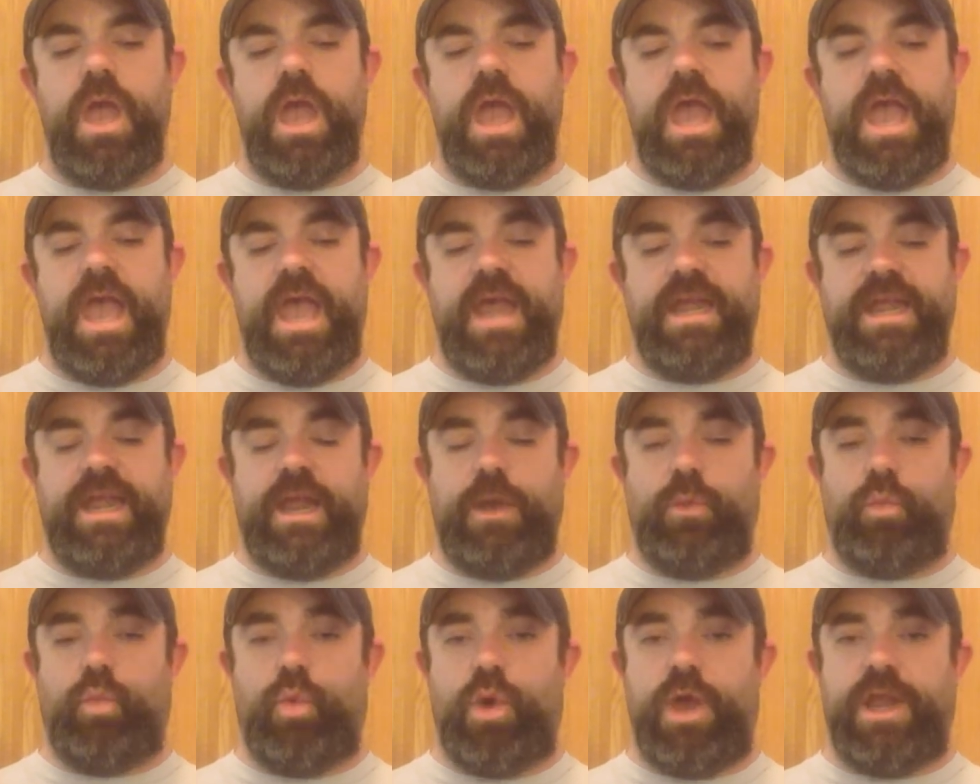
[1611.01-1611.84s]

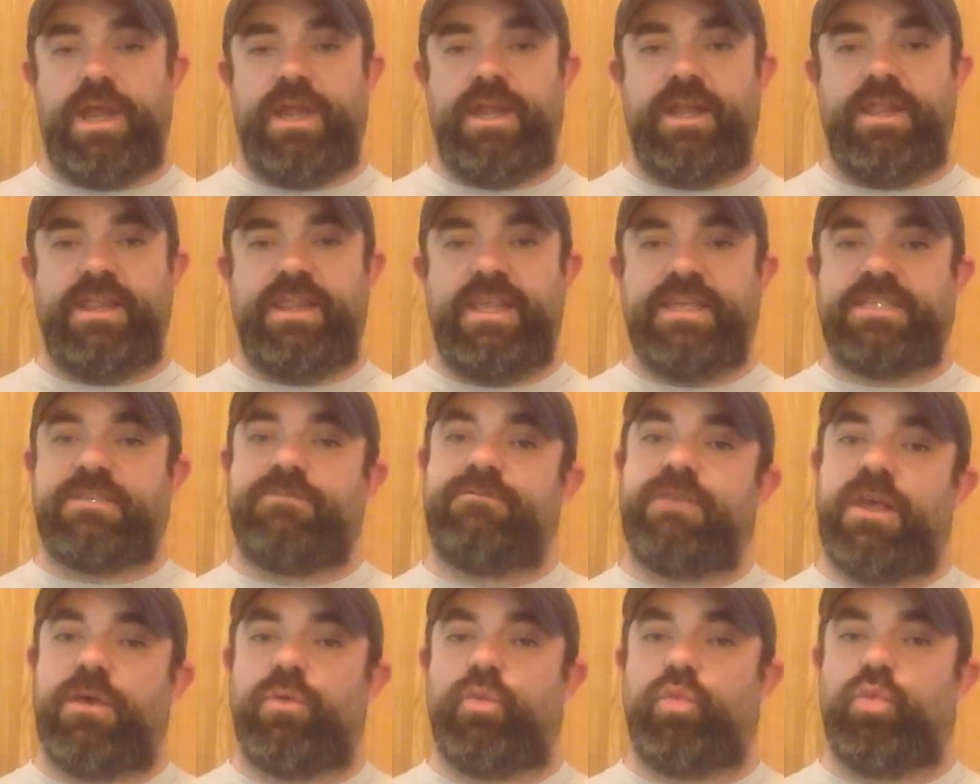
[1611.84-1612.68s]
And when this
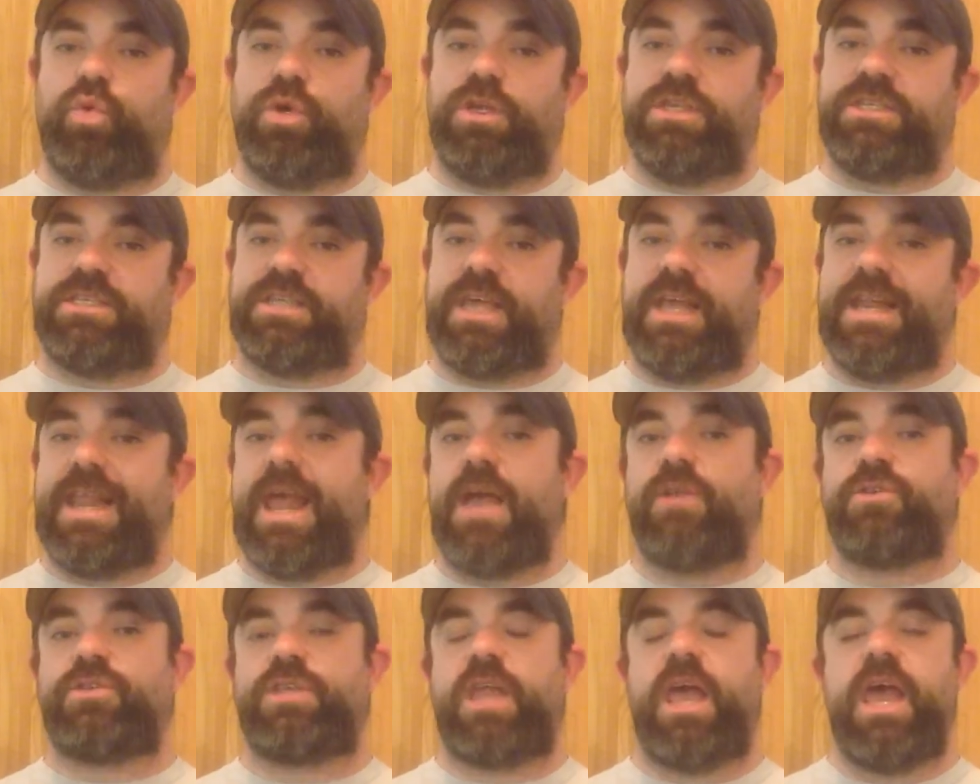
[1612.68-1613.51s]
event was
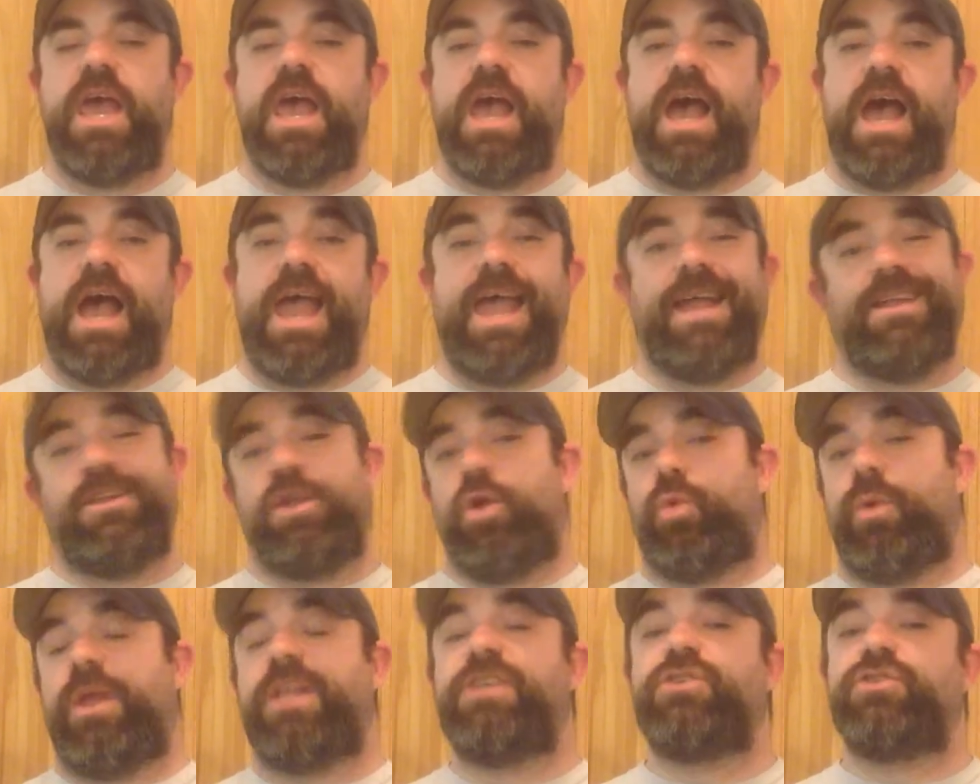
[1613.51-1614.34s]
announced, I had
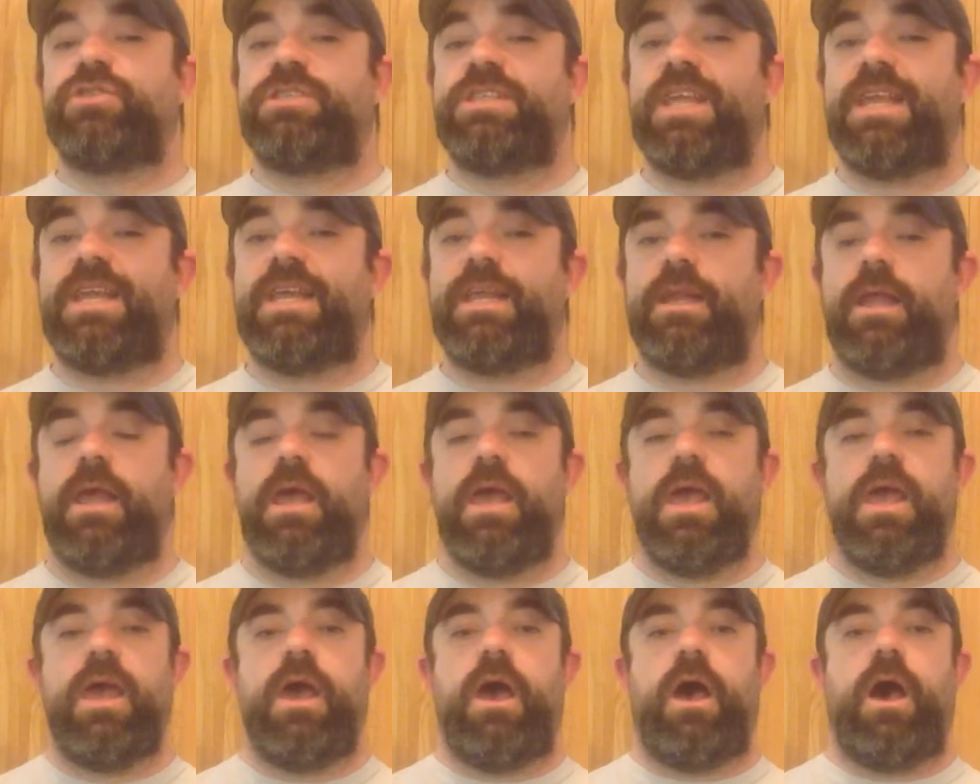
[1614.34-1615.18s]
no interest in it.
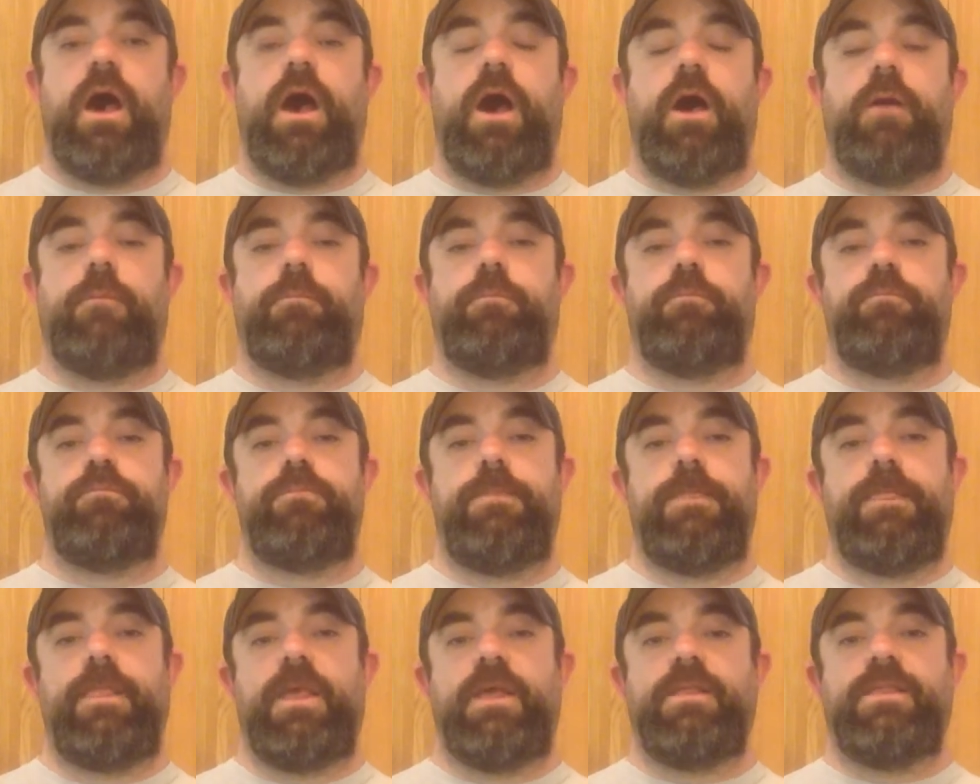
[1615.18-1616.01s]

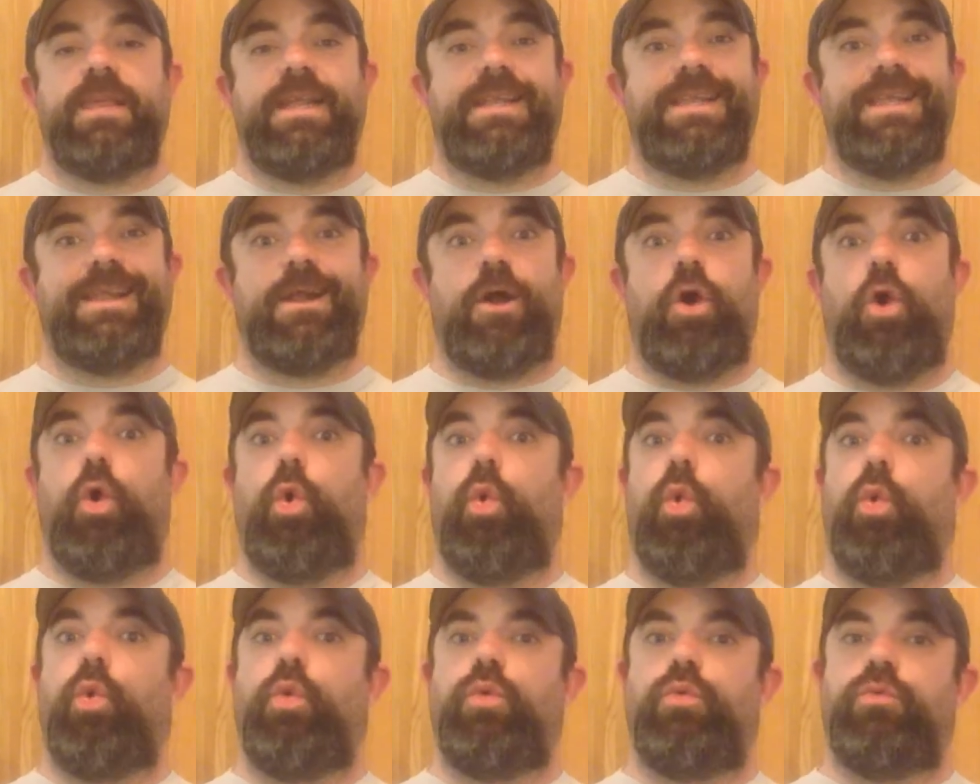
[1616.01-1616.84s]
They did a
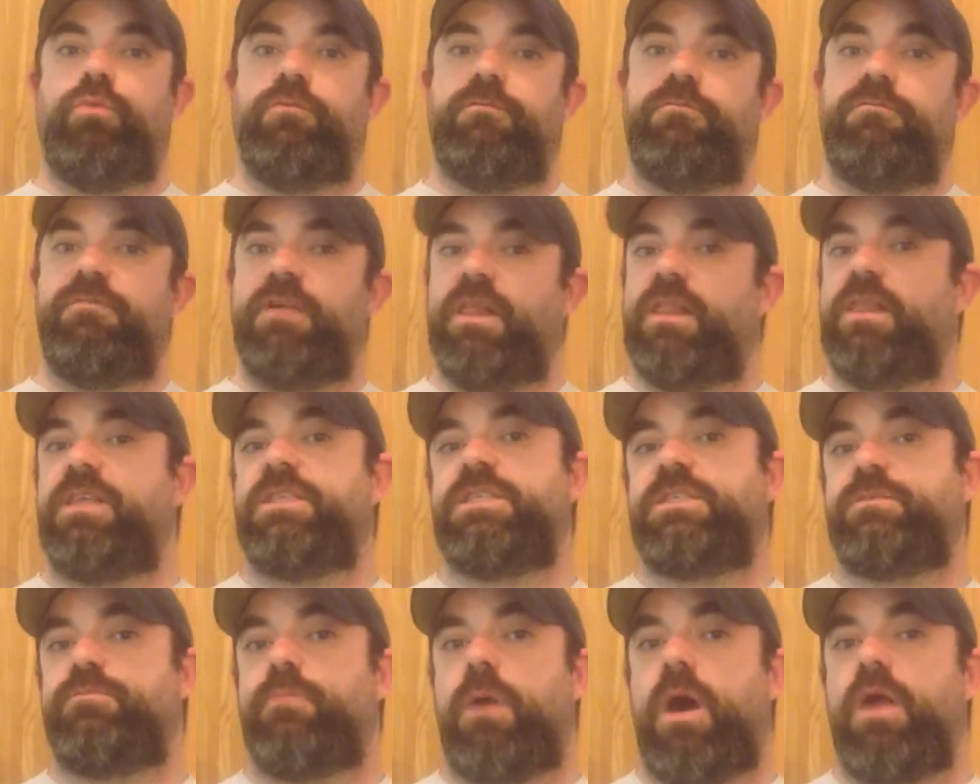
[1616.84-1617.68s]
whole
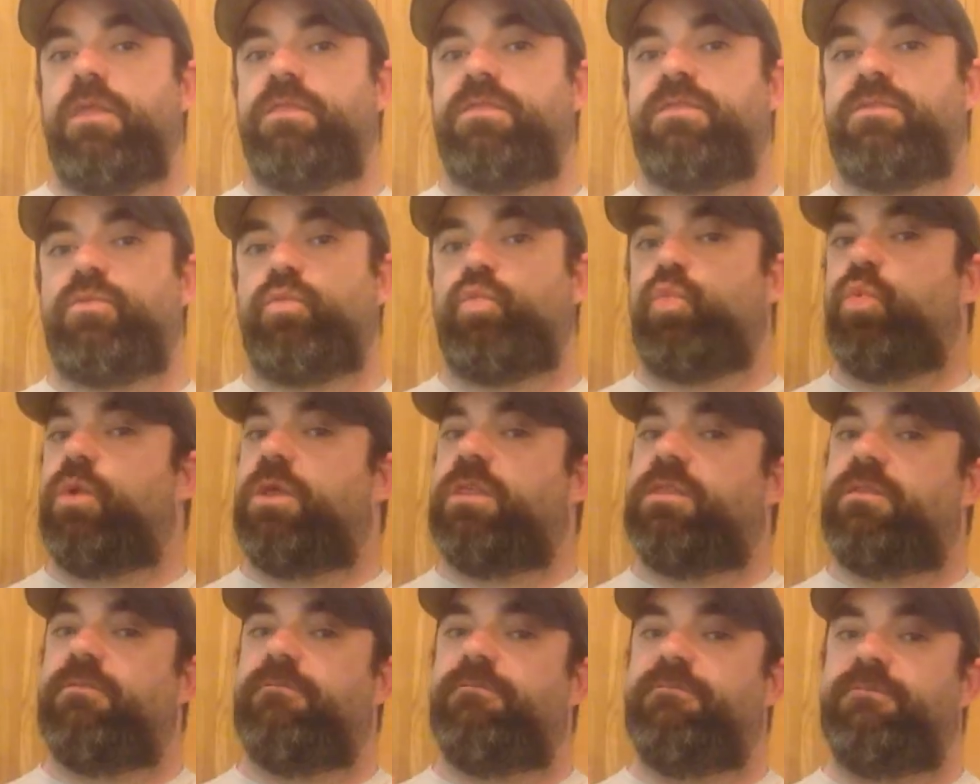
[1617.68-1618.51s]
Villains Month
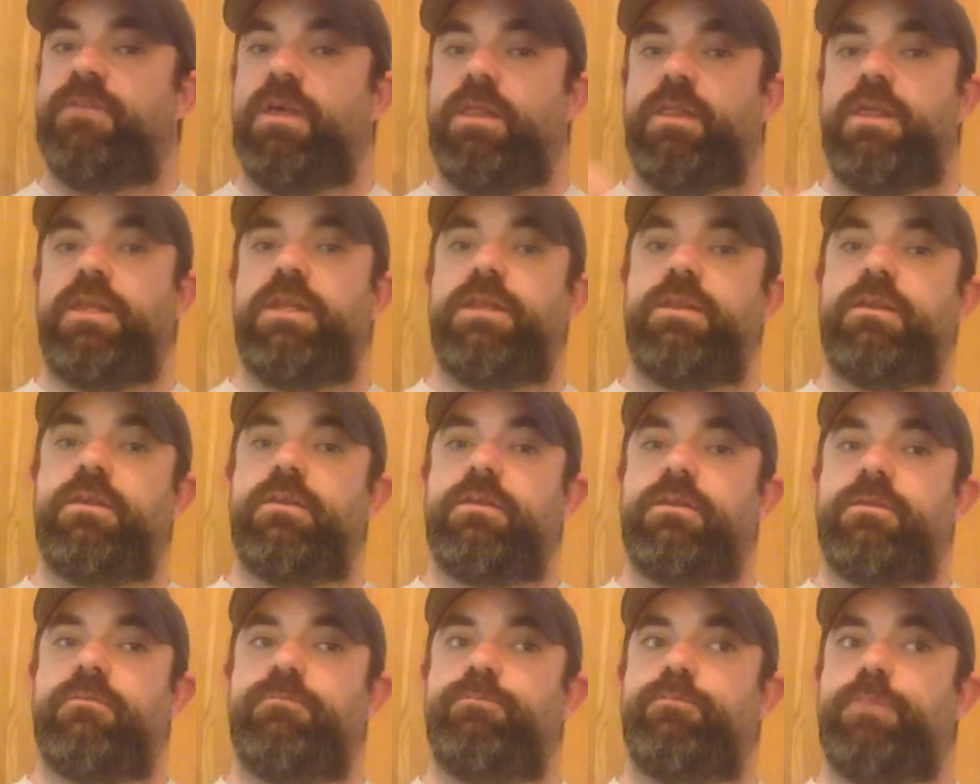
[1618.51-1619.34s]
with
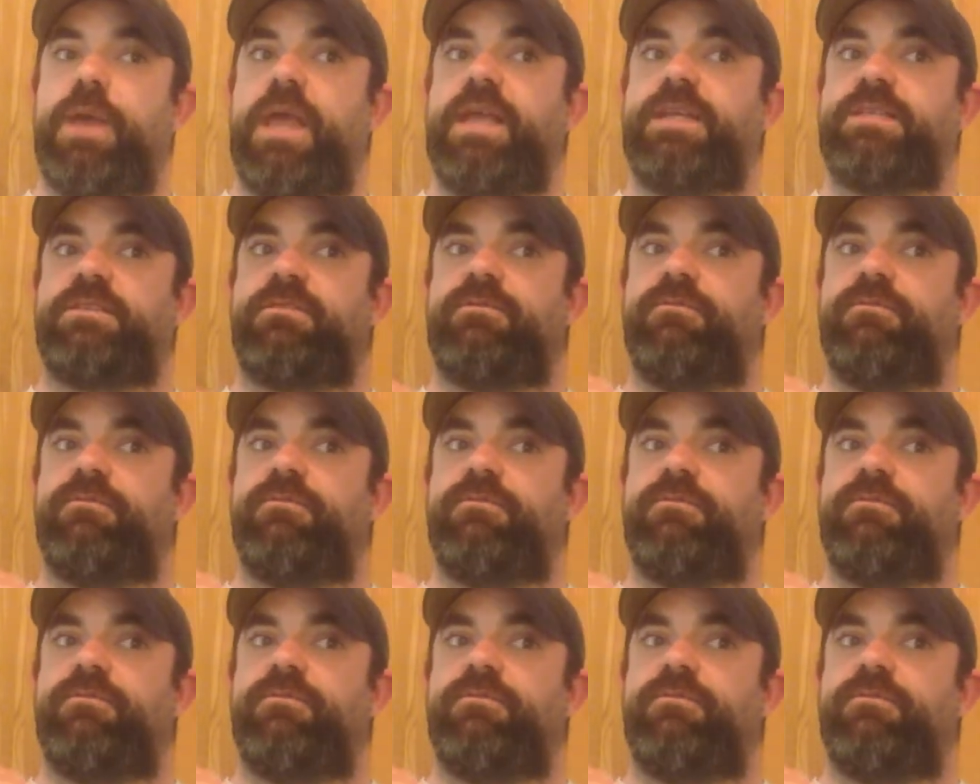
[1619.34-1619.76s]
villain-based